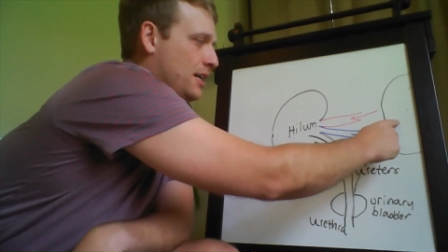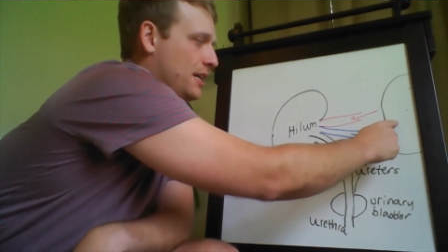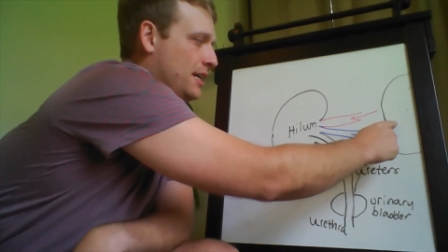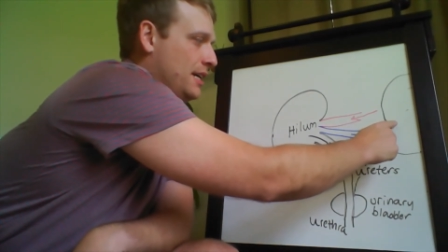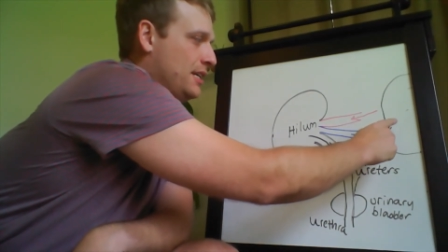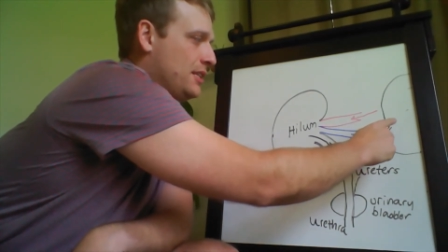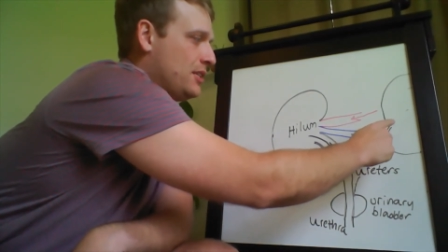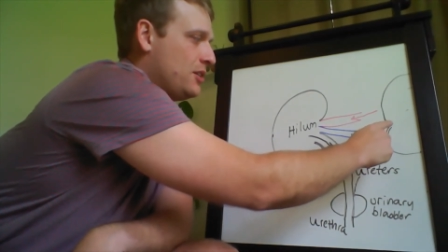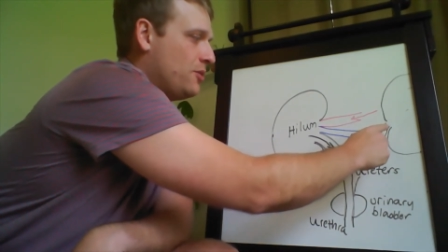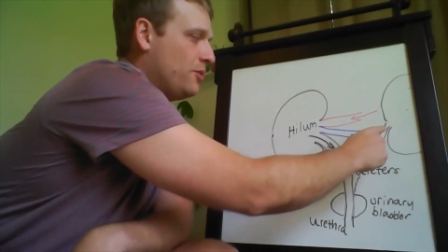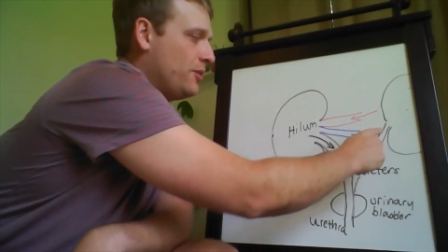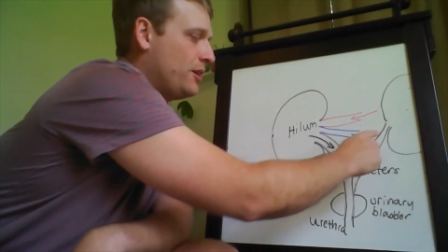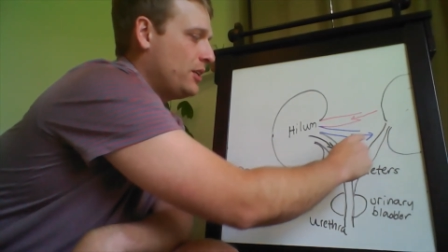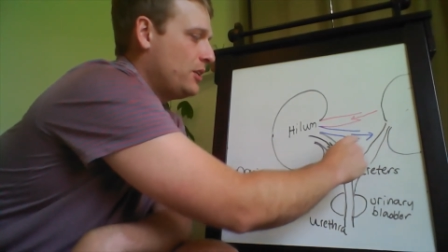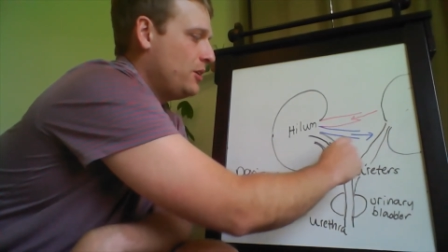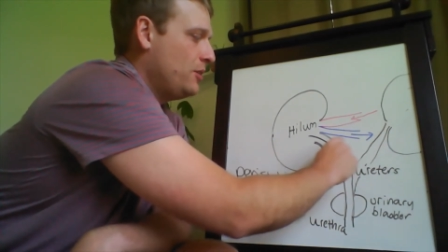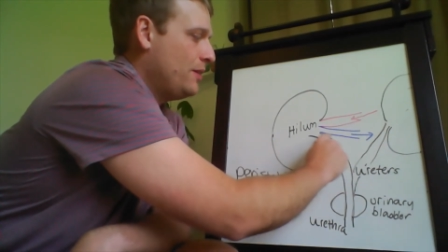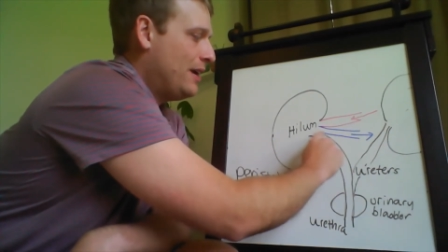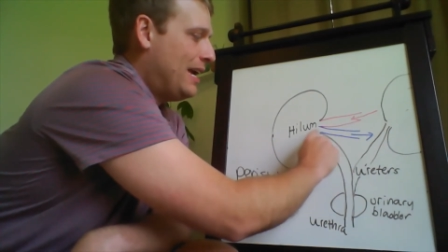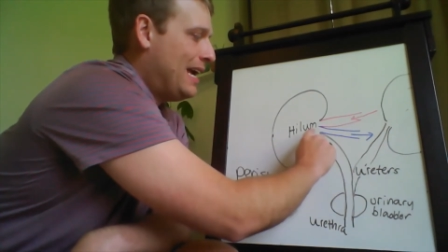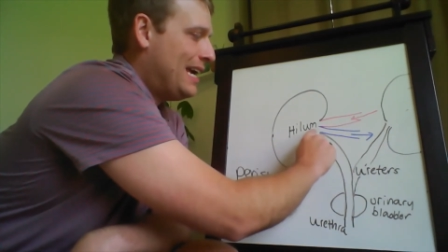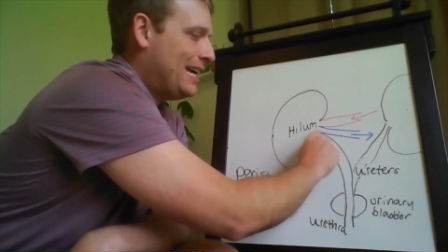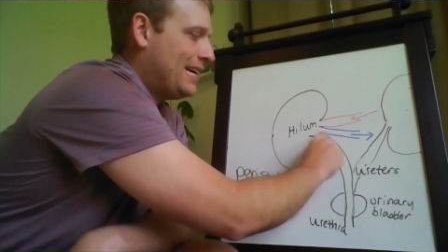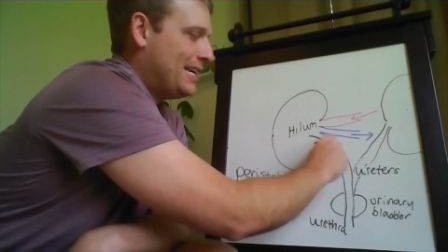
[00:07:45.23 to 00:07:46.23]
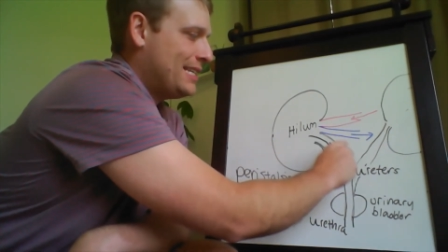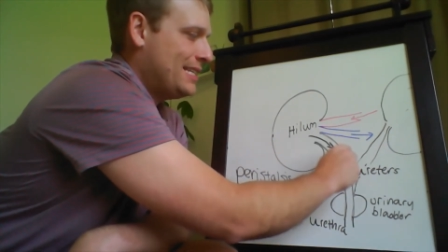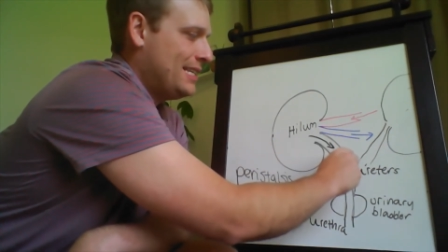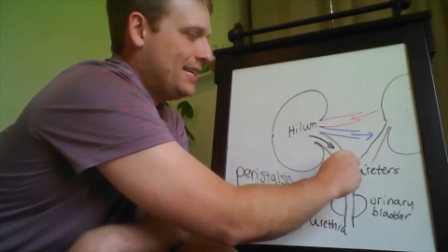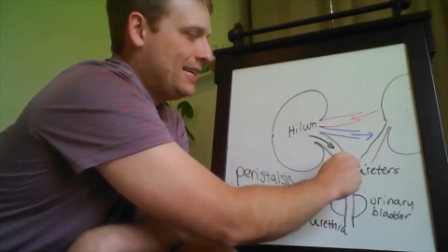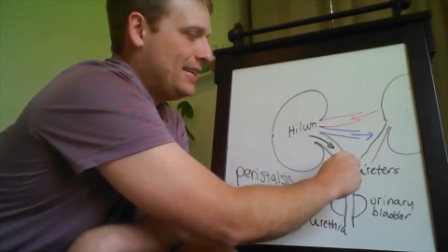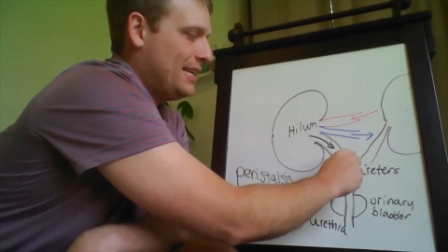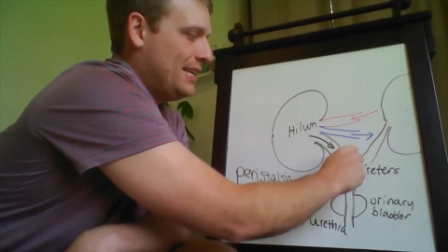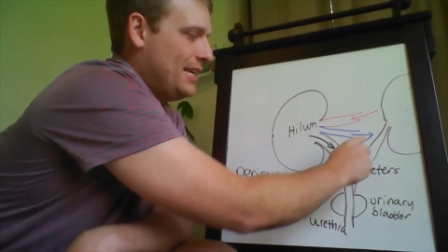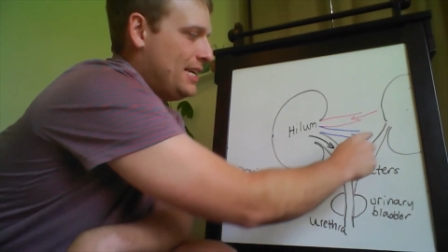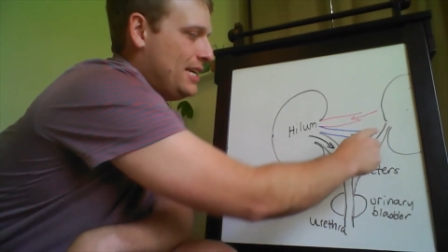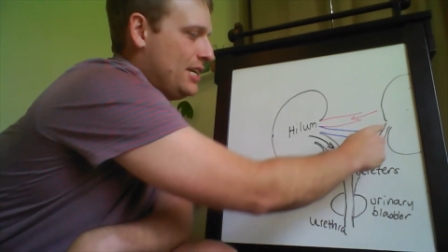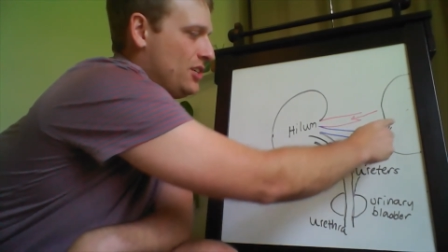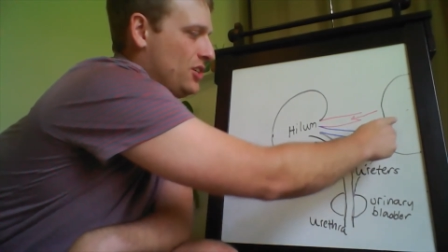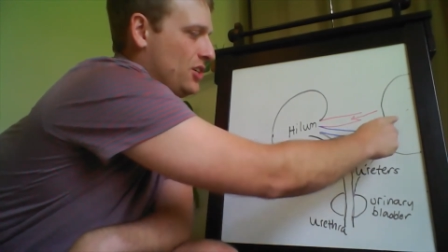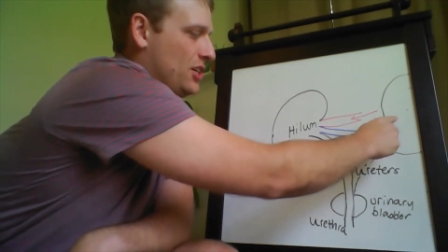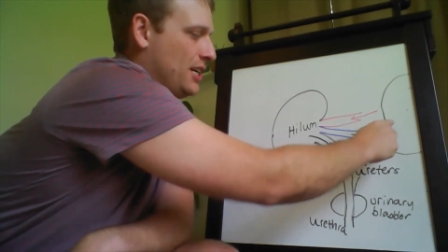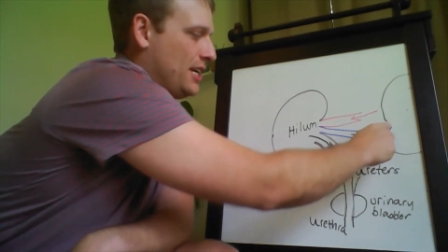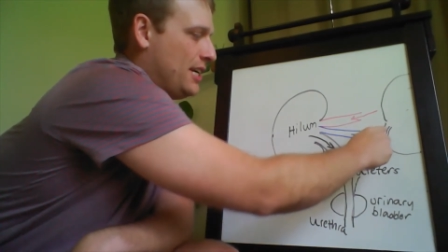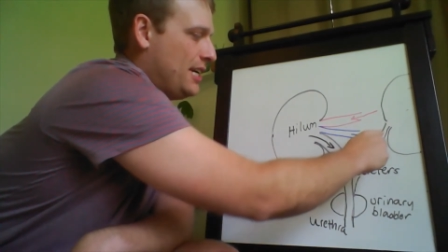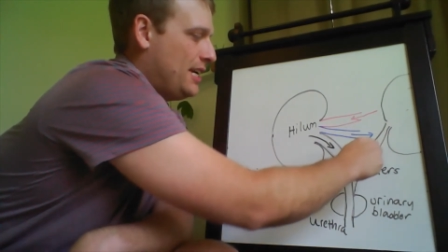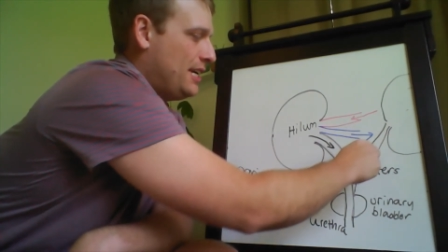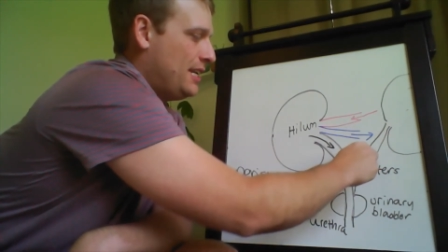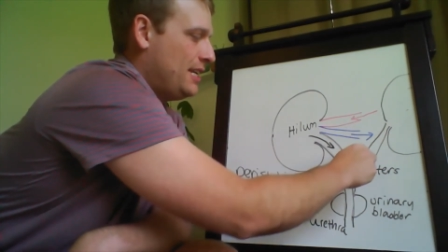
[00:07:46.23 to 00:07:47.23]
it's going to exit
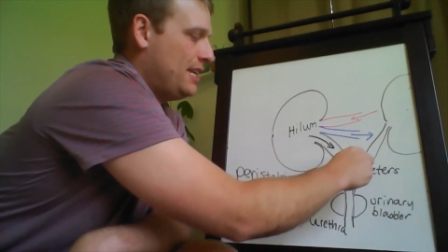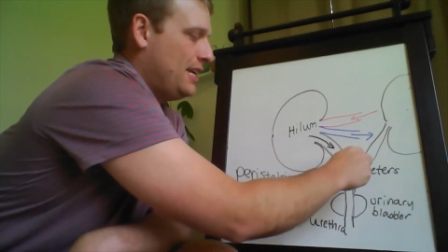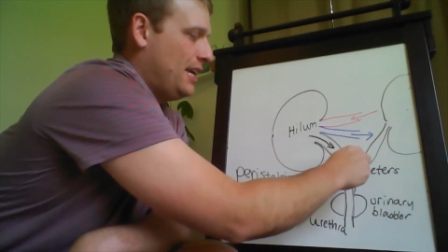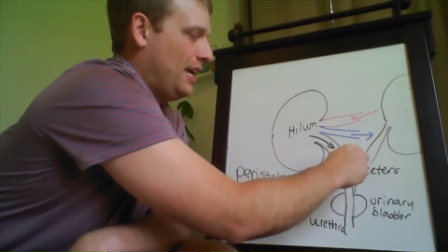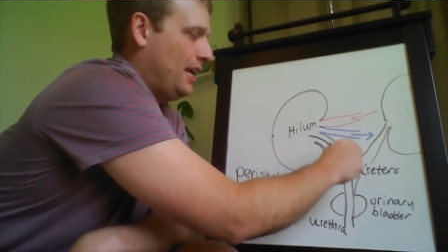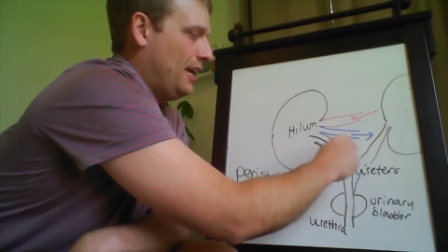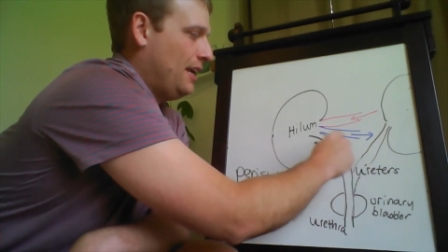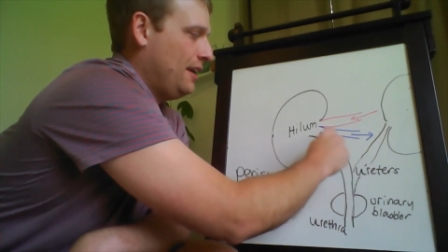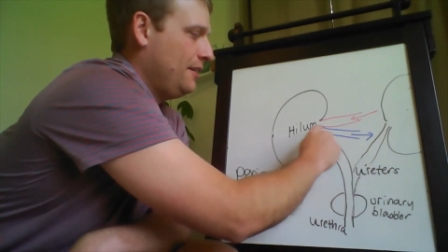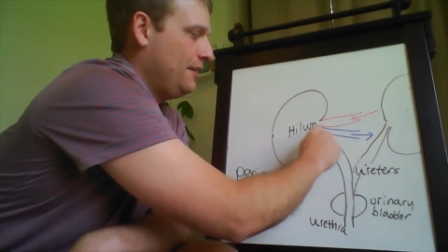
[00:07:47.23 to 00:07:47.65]
each kidney